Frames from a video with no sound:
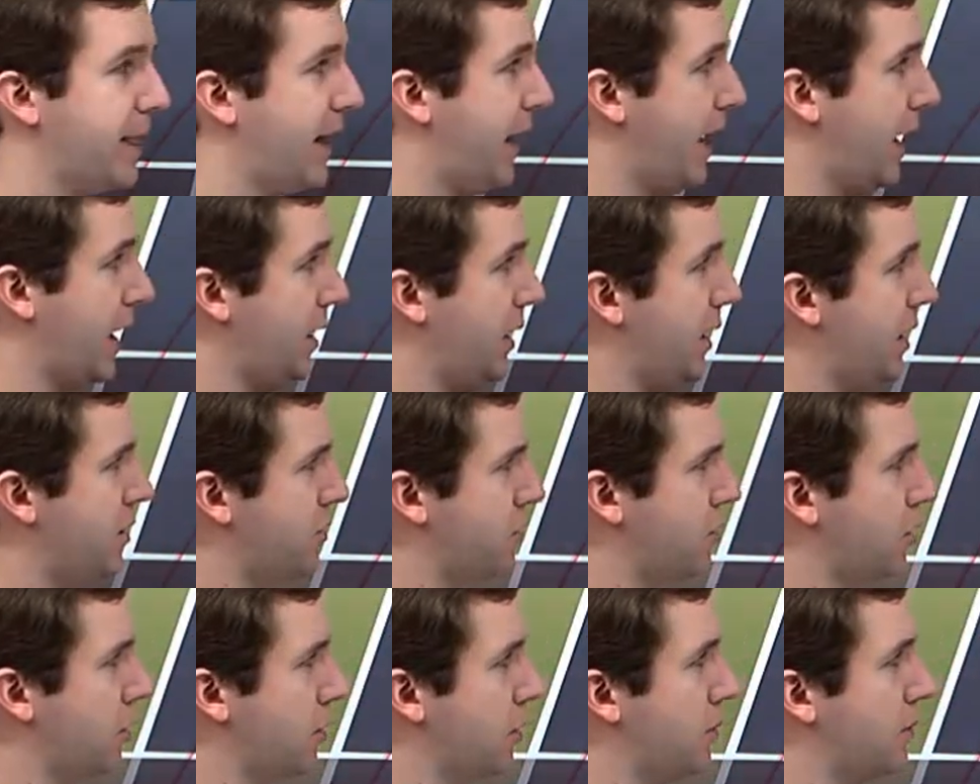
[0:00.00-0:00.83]
And
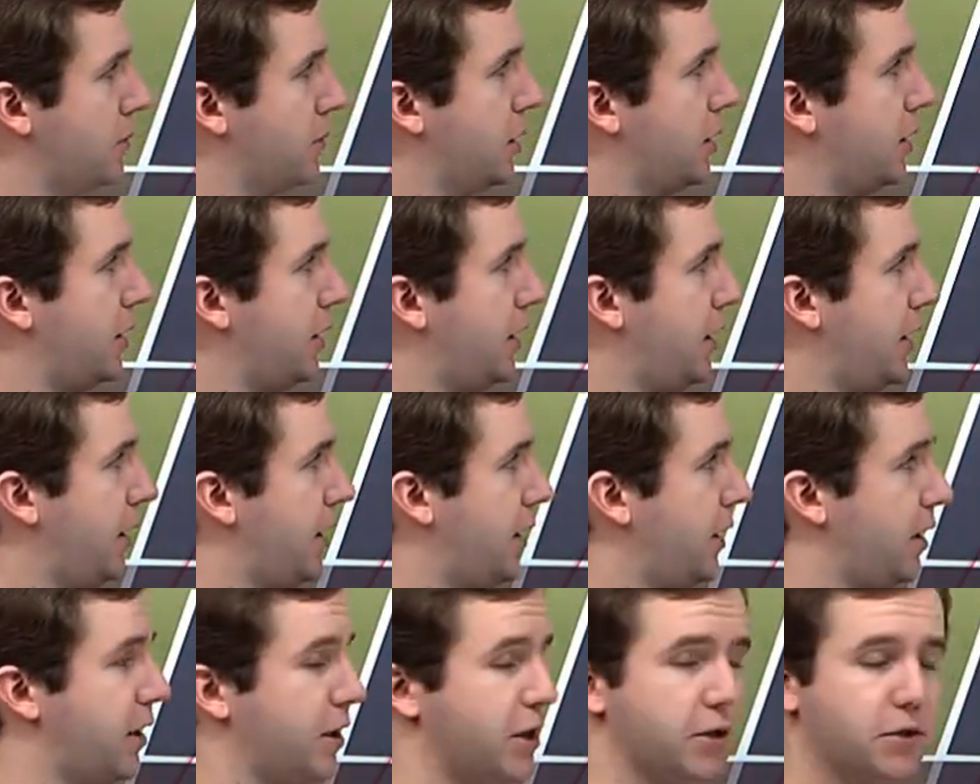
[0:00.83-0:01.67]
Isner
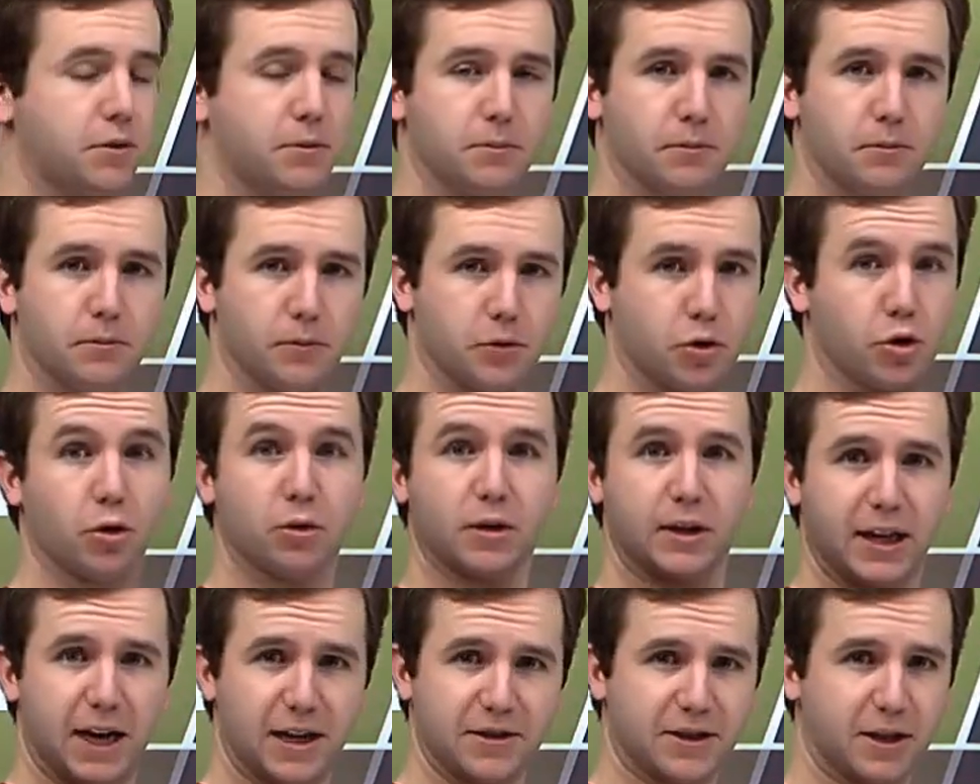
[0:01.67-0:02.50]

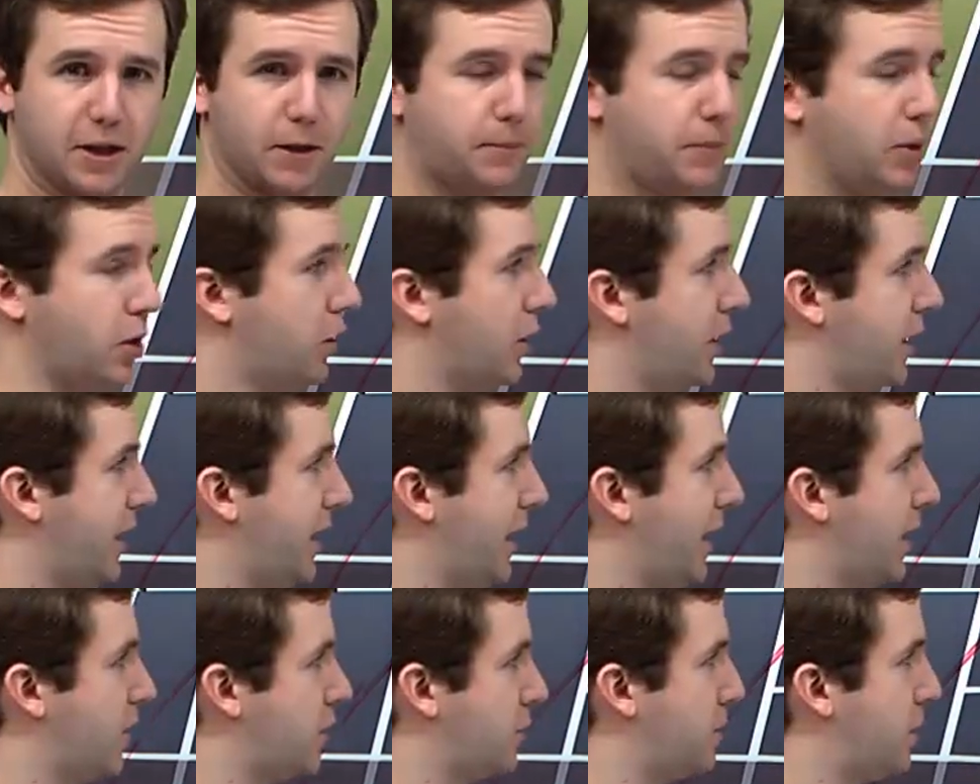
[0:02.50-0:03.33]
certainly has that
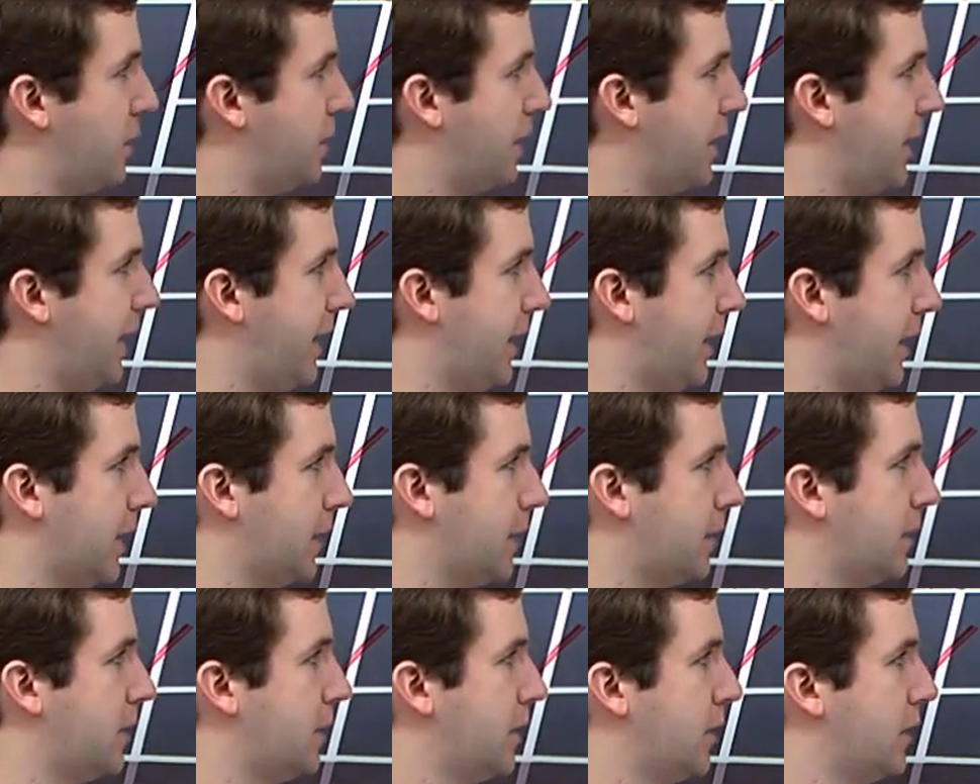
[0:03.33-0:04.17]
ability and is
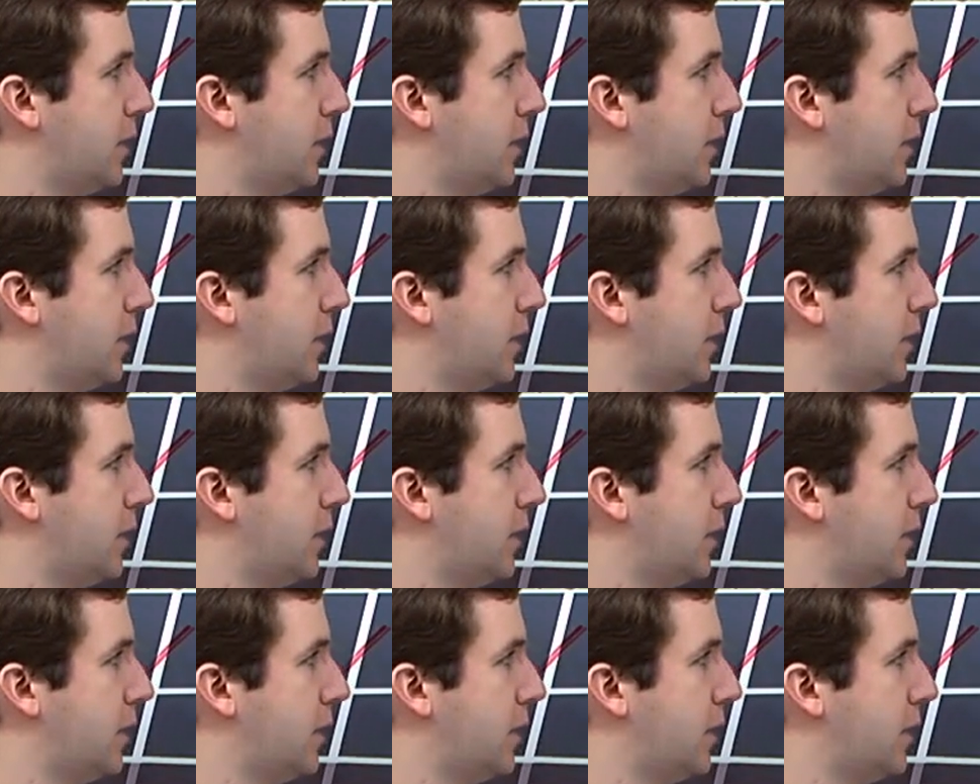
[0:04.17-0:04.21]
playing